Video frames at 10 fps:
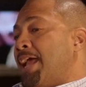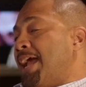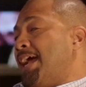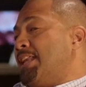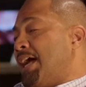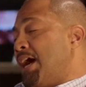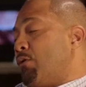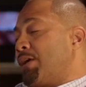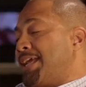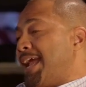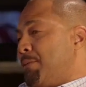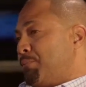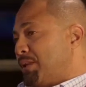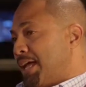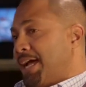And our game
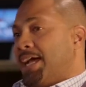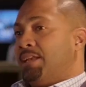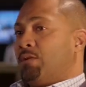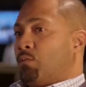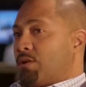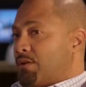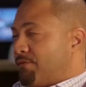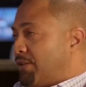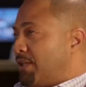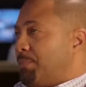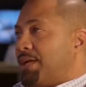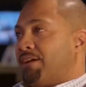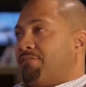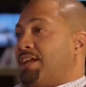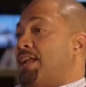plan, we're developing
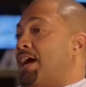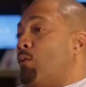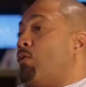it right now.